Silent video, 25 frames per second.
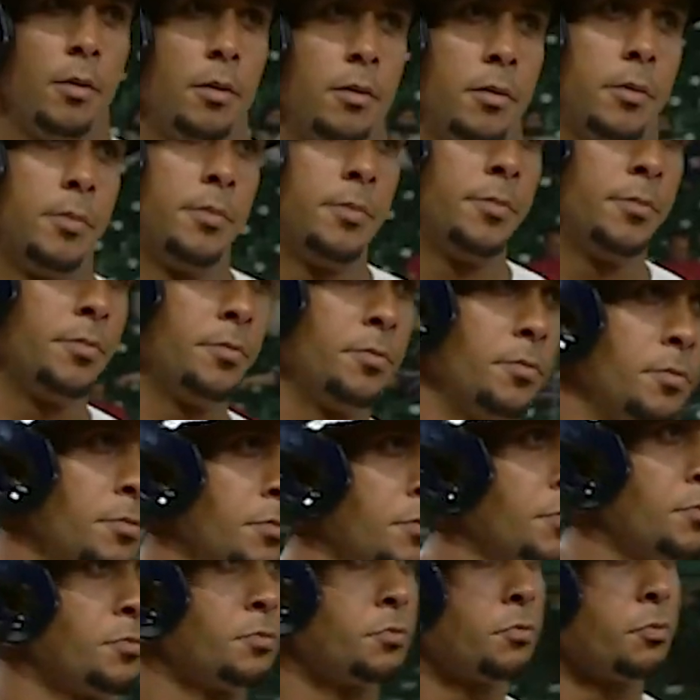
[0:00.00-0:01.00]
those guys
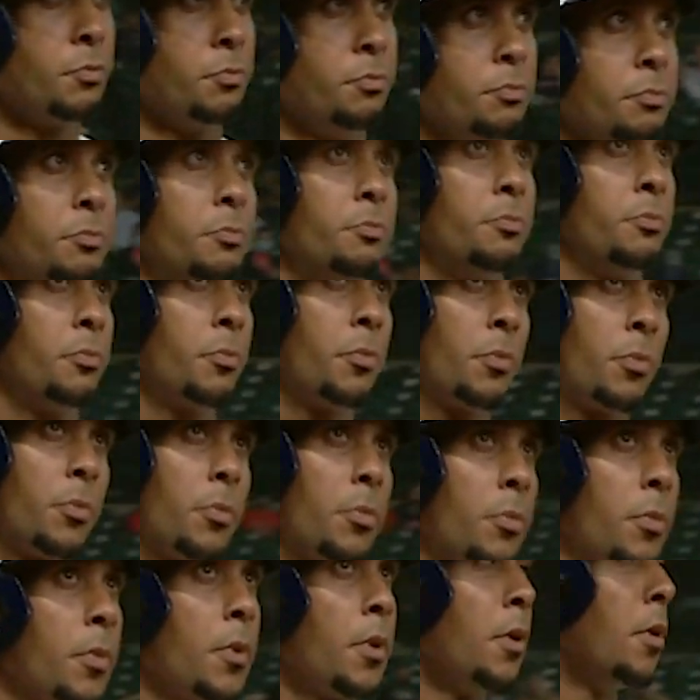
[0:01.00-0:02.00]
to be able to be,
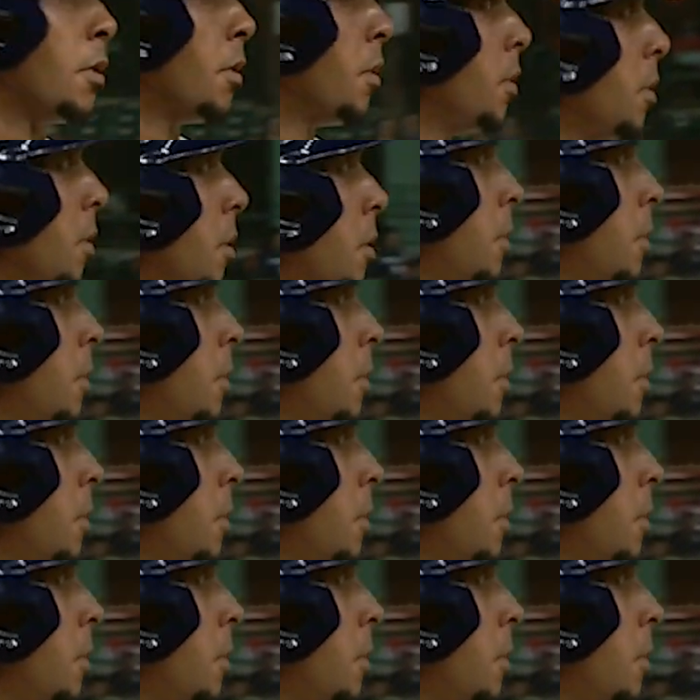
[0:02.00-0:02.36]
be used later in the